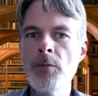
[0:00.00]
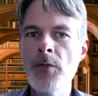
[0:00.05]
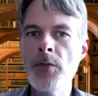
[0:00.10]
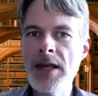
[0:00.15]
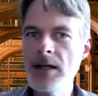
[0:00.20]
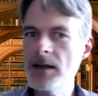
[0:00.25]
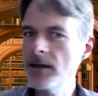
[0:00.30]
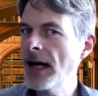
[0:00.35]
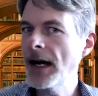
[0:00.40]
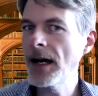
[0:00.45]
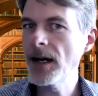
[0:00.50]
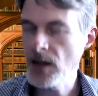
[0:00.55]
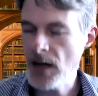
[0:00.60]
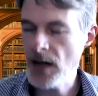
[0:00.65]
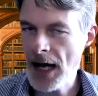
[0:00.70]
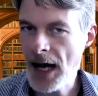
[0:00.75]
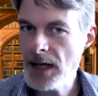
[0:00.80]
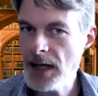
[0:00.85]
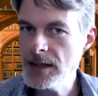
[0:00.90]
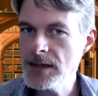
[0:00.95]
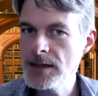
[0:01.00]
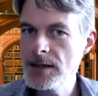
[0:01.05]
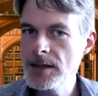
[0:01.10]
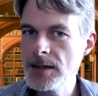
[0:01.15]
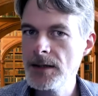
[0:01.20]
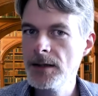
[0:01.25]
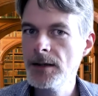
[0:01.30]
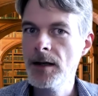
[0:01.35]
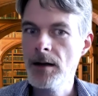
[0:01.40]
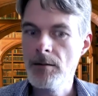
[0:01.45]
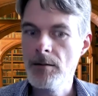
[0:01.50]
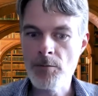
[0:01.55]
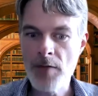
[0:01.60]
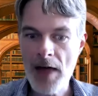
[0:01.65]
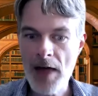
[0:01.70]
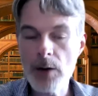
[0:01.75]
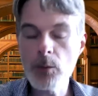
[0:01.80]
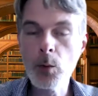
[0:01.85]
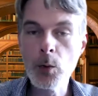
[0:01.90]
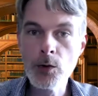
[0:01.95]
the entire heist,
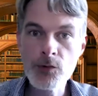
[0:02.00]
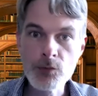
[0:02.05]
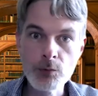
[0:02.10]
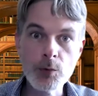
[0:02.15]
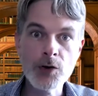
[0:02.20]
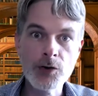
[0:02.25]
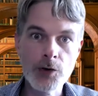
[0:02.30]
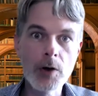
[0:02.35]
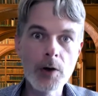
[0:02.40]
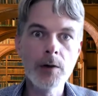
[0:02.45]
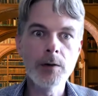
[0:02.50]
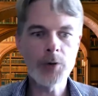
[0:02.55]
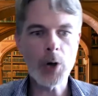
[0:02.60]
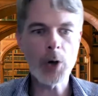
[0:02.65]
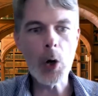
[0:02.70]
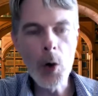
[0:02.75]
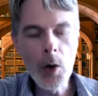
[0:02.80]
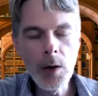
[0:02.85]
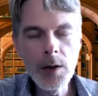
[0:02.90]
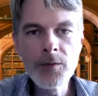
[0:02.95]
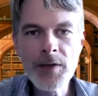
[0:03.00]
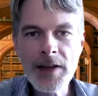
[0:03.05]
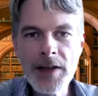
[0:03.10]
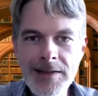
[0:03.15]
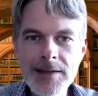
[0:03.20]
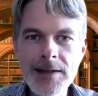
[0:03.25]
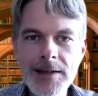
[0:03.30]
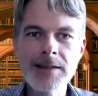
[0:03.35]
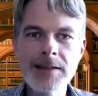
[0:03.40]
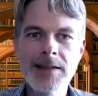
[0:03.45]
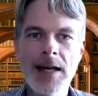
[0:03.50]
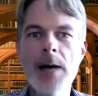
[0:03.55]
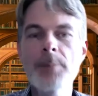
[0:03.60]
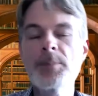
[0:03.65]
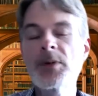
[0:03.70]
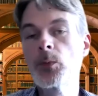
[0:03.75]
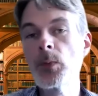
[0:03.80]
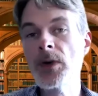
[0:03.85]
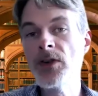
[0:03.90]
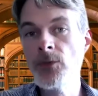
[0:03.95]
that was resolved. All of these things
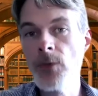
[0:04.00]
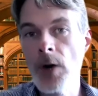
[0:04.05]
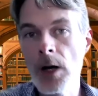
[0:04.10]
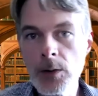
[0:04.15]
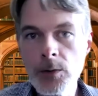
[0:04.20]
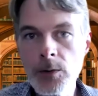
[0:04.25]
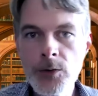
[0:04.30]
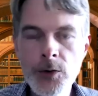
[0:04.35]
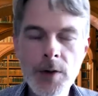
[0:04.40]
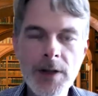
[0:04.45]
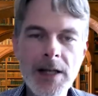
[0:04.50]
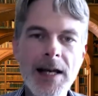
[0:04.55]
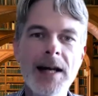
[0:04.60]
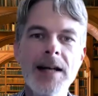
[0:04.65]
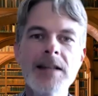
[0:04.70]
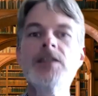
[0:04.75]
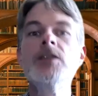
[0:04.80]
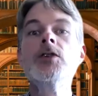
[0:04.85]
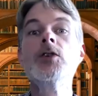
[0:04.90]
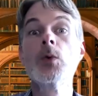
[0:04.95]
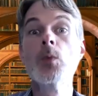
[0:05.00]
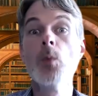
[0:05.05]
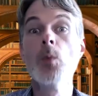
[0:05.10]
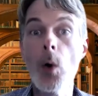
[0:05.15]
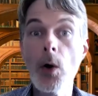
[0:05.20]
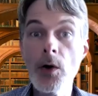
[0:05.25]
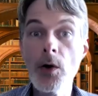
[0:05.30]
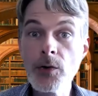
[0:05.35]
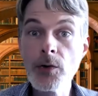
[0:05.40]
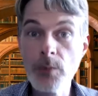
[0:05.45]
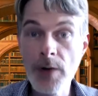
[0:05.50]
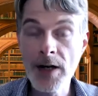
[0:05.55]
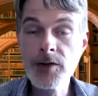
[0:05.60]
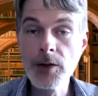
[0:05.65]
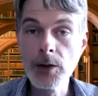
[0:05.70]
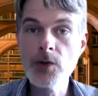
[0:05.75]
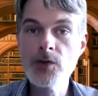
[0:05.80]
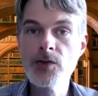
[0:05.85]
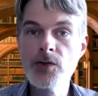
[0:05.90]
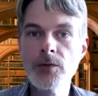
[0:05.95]
happened. We followed through the action. There was a
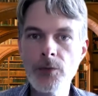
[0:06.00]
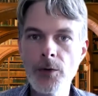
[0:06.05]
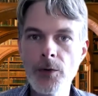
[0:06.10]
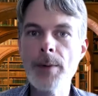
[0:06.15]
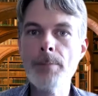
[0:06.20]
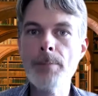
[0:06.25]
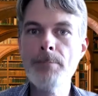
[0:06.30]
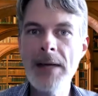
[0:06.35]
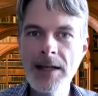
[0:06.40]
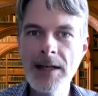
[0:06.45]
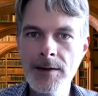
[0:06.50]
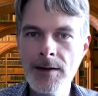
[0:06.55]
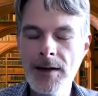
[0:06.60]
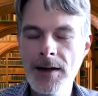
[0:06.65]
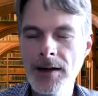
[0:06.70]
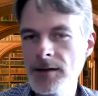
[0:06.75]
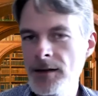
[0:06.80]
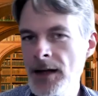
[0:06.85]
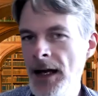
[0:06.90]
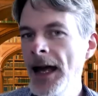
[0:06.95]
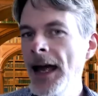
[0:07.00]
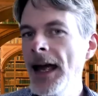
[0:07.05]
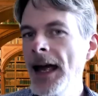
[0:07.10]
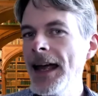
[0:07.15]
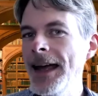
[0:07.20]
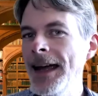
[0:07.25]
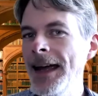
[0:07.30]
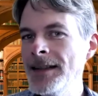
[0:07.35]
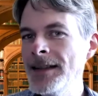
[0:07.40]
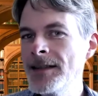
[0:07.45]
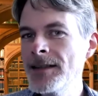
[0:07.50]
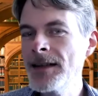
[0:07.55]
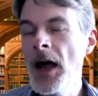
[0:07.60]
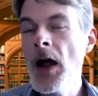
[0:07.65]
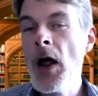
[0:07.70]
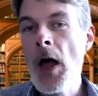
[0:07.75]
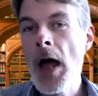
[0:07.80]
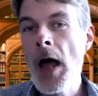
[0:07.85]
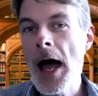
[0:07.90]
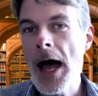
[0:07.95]
resolution for the main things. It's
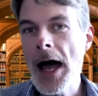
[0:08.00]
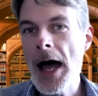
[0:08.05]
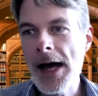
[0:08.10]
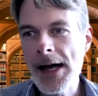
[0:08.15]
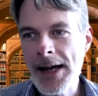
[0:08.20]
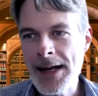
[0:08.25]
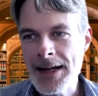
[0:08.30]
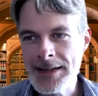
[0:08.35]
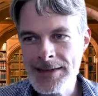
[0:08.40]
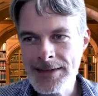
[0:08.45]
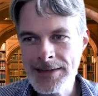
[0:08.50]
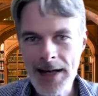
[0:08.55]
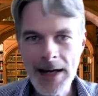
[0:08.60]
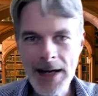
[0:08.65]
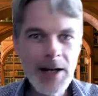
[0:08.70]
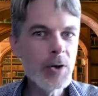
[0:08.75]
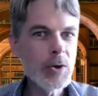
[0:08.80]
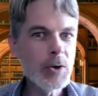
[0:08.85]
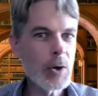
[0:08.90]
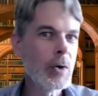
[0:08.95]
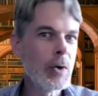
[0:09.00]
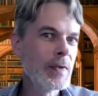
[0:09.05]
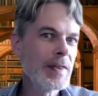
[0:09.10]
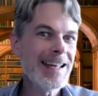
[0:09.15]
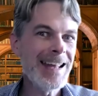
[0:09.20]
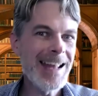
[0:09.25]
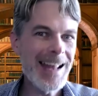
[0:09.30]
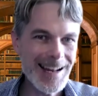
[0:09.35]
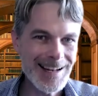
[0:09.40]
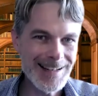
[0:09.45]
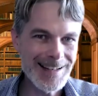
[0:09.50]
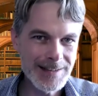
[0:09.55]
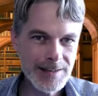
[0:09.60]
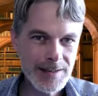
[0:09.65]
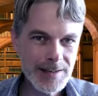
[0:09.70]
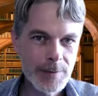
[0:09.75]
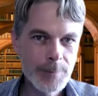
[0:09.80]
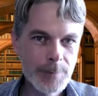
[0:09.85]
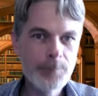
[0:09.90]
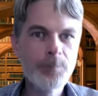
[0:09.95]
a zinger on the
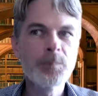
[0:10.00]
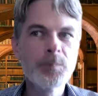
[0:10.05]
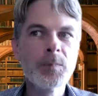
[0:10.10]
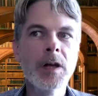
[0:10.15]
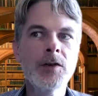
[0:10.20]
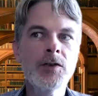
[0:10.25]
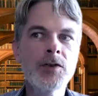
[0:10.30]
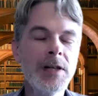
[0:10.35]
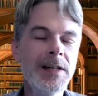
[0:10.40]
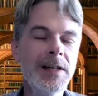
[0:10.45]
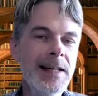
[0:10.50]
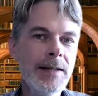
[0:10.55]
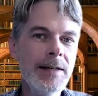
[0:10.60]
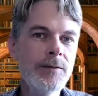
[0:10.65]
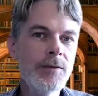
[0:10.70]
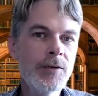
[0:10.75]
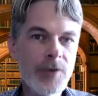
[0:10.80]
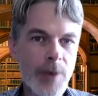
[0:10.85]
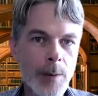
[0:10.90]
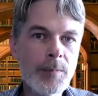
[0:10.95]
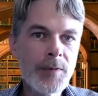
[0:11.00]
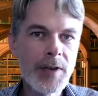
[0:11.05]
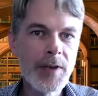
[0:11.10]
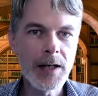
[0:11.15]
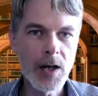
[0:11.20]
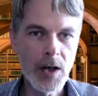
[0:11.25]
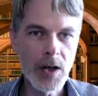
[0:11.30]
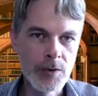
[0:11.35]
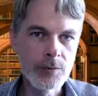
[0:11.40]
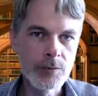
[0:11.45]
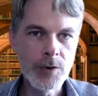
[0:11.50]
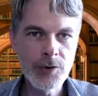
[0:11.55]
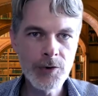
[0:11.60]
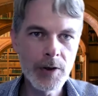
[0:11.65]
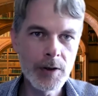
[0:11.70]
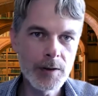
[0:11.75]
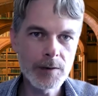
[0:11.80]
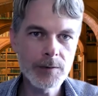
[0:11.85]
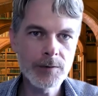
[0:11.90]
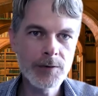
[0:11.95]
end to leave something
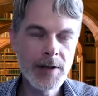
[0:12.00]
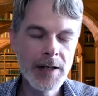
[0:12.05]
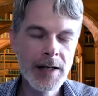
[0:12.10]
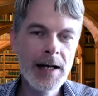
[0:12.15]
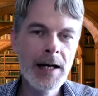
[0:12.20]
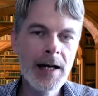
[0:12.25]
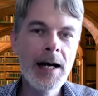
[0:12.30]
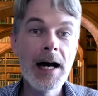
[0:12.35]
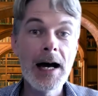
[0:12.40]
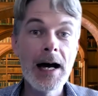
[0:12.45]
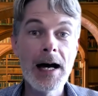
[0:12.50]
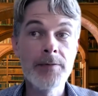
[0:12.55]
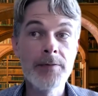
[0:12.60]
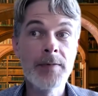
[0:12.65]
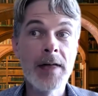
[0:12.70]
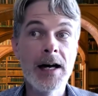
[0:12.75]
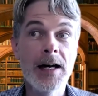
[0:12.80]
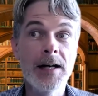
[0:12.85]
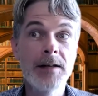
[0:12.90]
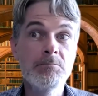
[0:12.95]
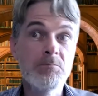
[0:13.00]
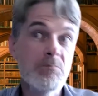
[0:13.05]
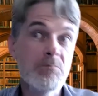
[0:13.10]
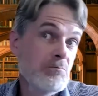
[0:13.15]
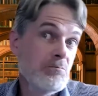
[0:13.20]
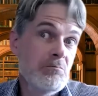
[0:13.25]
unresolved that